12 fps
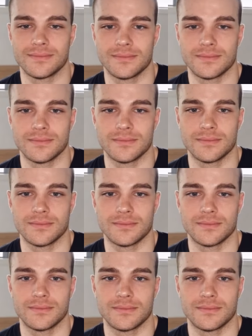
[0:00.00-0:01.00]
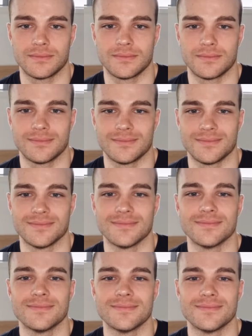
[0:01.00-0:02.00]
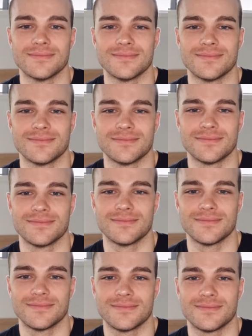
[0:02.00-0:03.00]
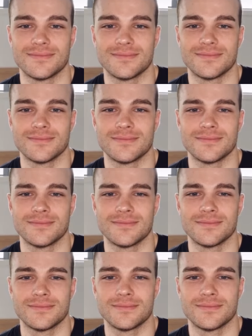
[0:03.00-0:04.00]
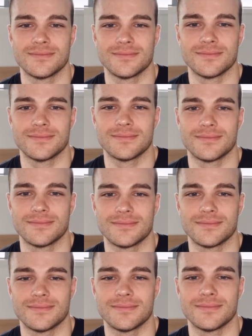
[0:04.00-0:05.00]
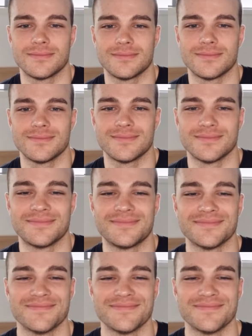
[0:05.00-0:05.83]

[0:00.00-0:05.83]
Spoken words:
This person isn't speaking.